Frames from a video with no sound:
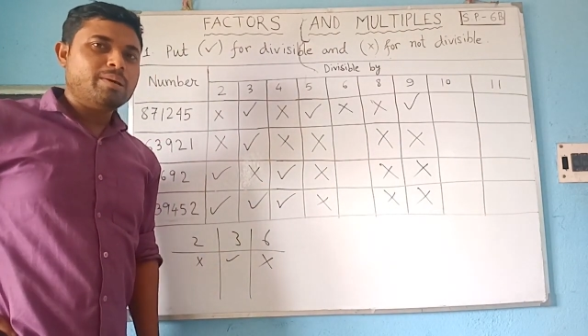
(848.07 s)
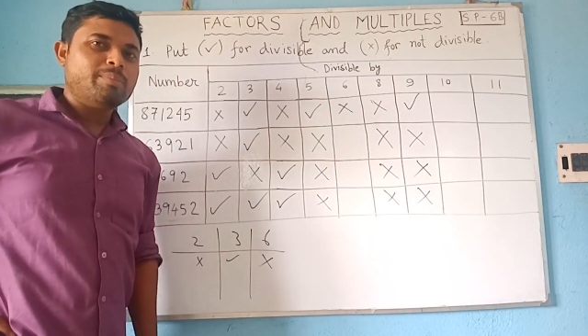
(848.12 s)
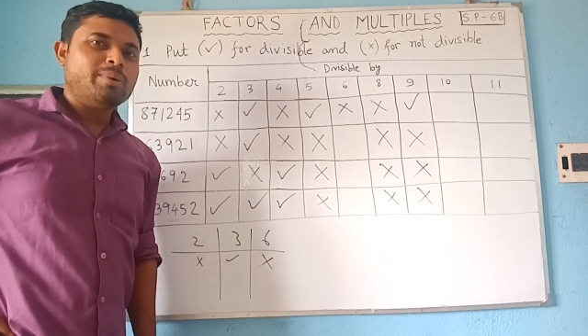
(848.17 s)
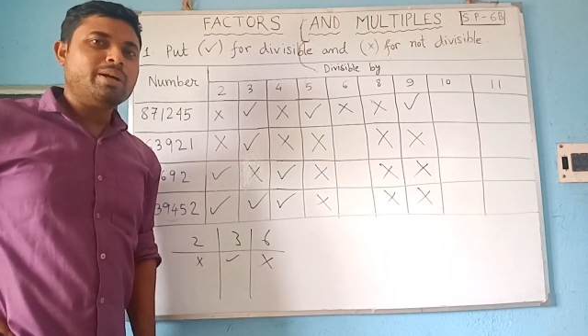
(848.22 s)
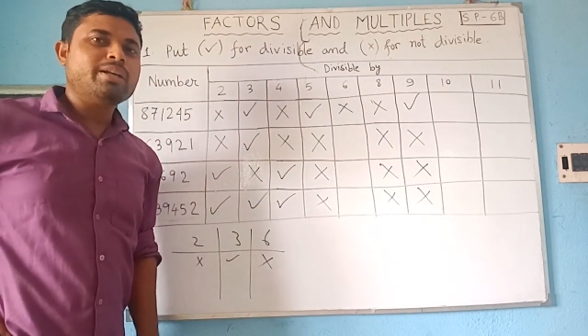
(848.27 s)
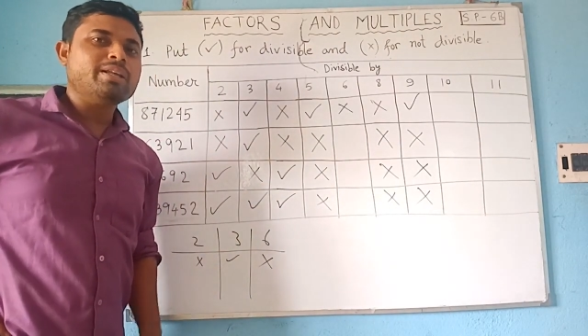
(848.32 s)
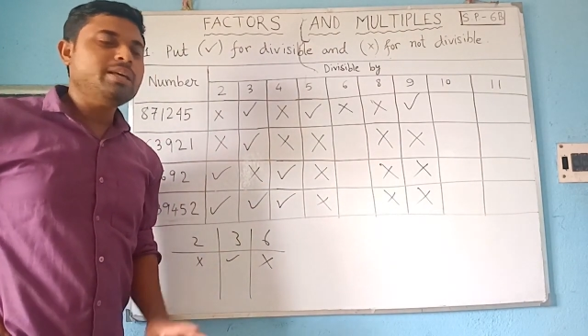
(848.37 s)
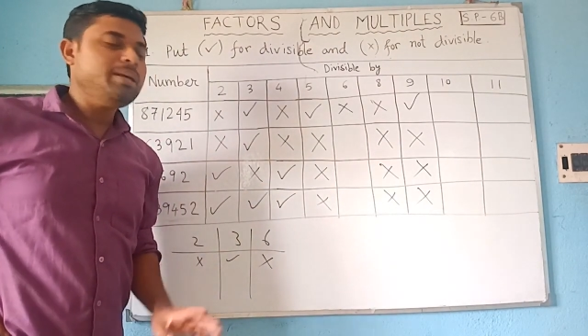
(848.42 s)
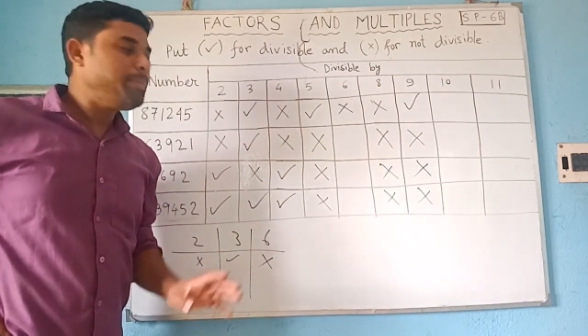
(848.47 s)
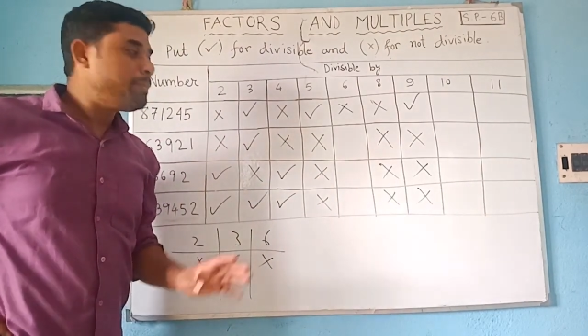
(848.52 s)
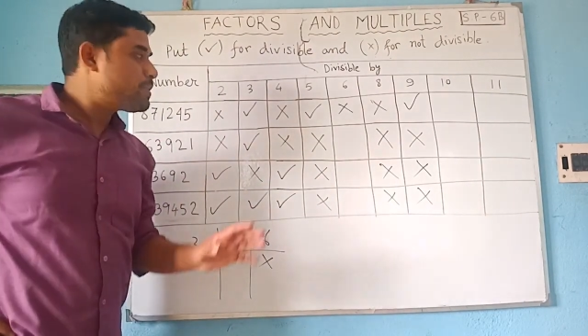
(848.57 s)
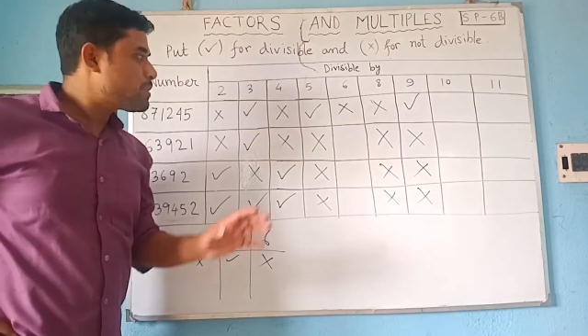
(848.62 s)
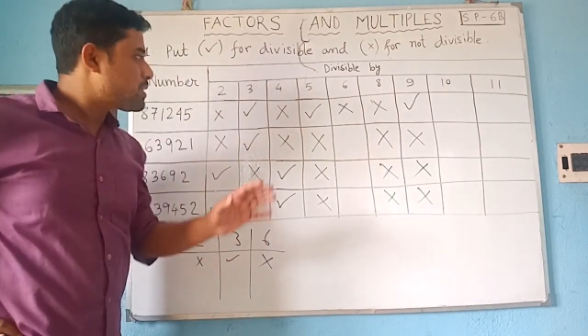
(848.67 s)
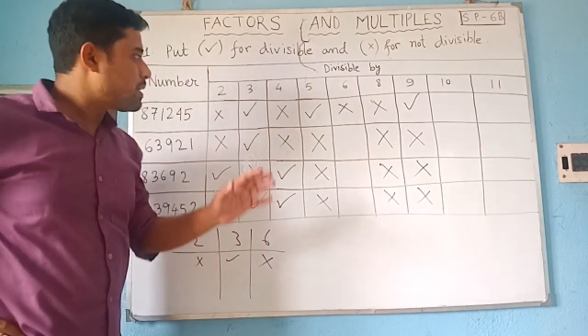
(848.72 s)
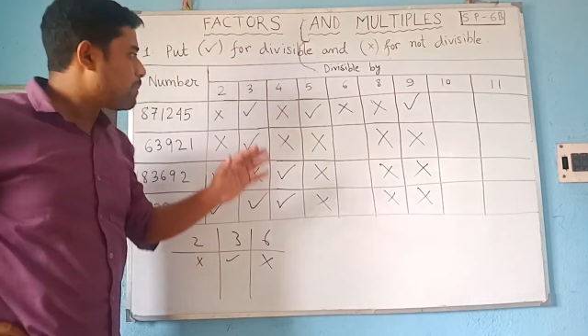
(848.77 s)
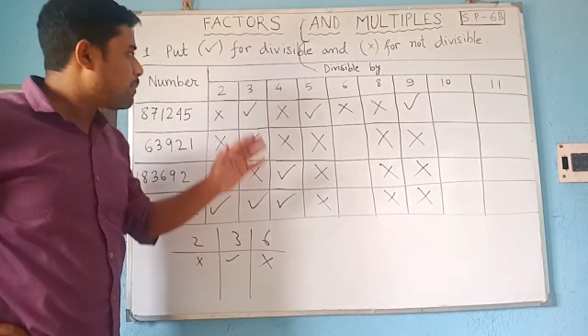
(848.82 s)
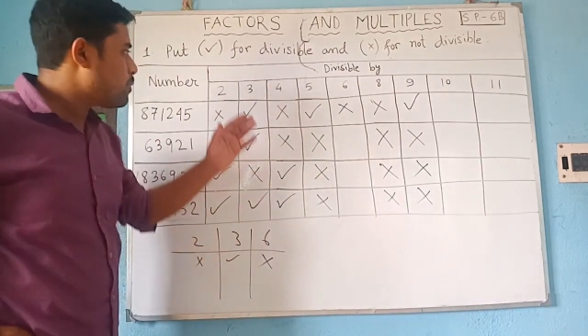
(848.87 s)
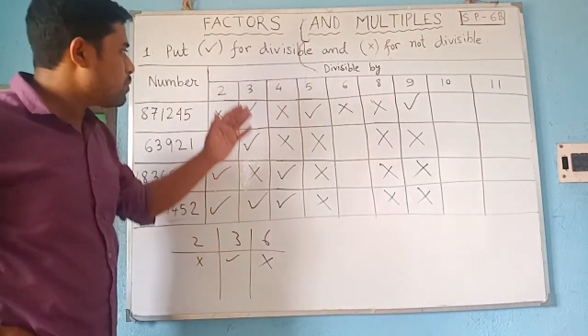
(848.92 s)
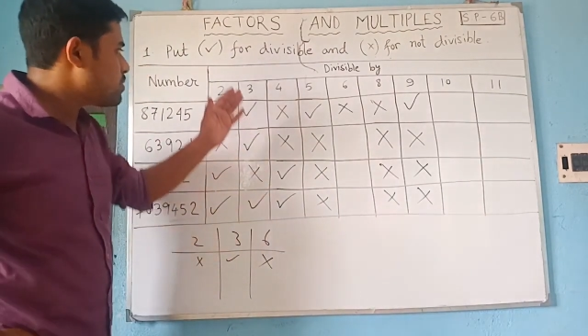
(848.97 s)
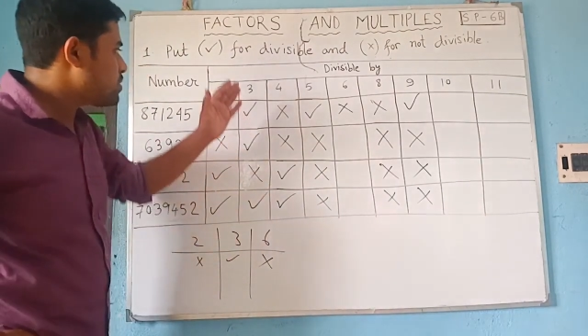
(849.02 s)
But if
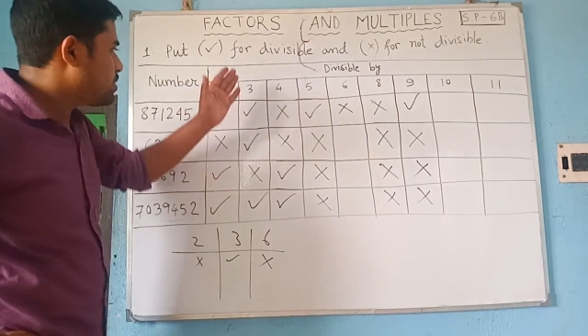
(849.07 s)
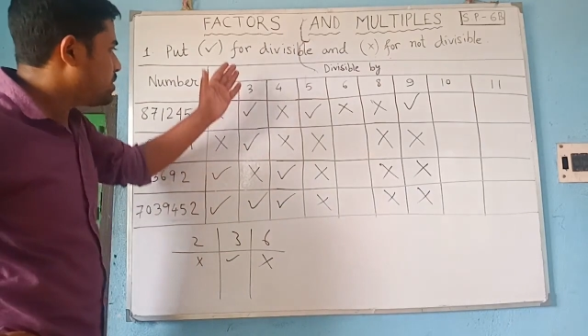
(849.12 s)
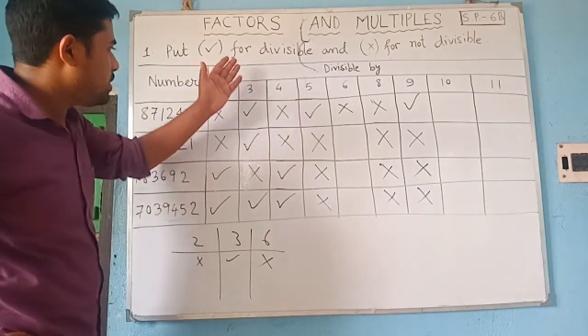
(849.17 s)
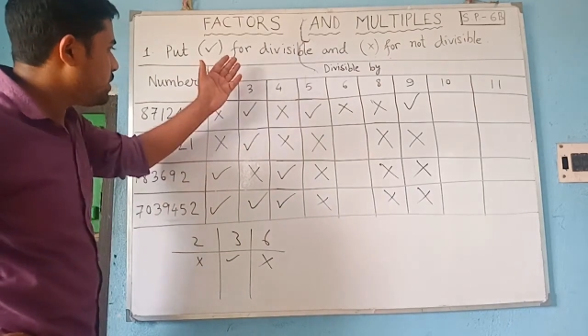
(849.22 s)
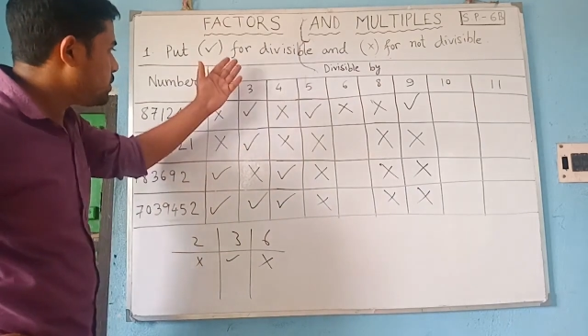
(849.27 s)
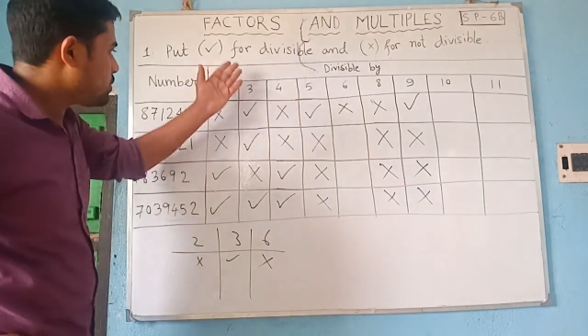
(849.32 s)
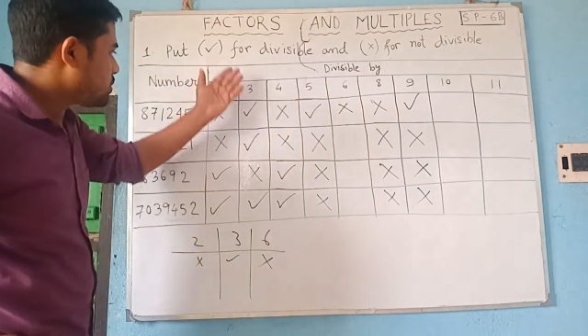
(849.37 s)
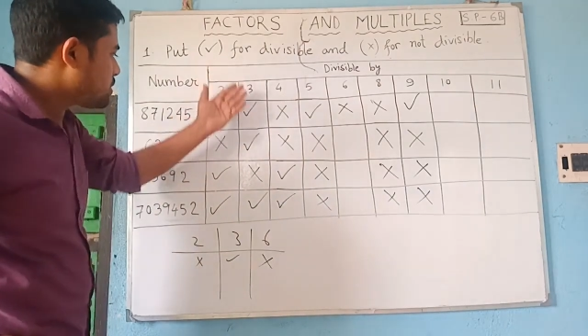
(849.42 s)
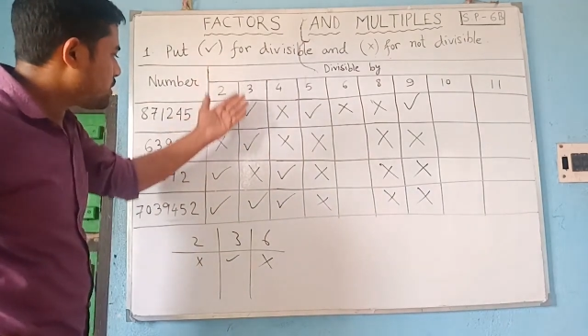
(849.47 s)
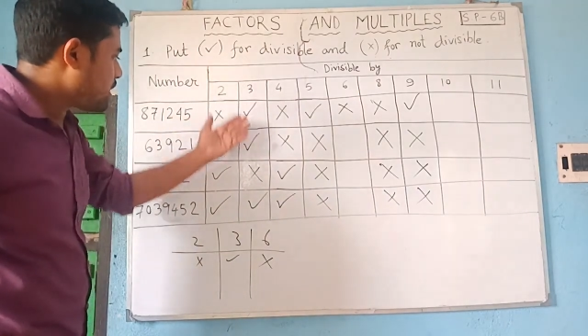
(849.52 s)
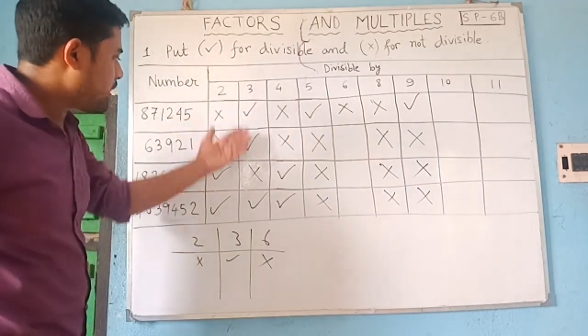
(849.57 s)
suppose this